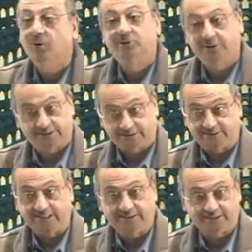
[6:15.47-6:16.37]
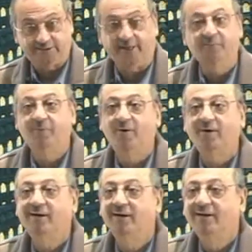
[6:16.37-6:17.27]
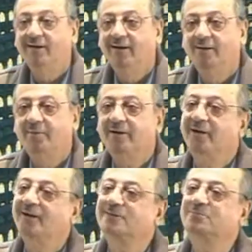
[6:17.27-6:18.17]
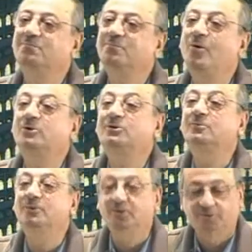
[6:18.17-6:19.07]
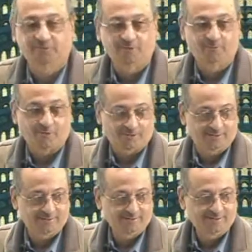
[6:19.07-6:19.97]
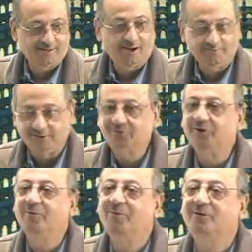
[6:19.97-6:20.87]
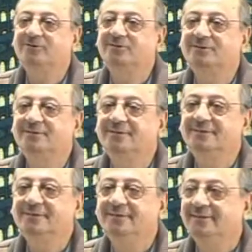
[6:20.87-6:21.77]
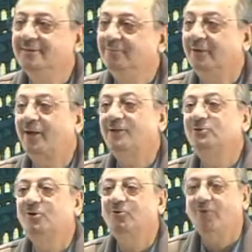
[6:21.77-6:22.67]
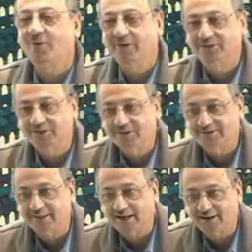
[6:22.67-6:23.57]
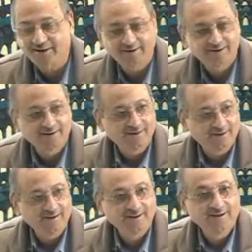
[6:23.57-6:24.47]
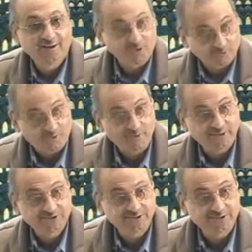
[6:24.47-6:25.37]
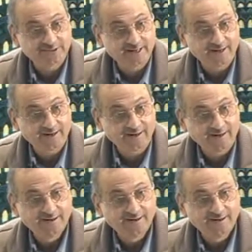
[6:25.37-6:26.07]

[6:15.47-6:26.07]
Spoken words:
which is such a thick book, but it is most beautiful book of the 3 books. Because your foundation is there. Your foundation is there,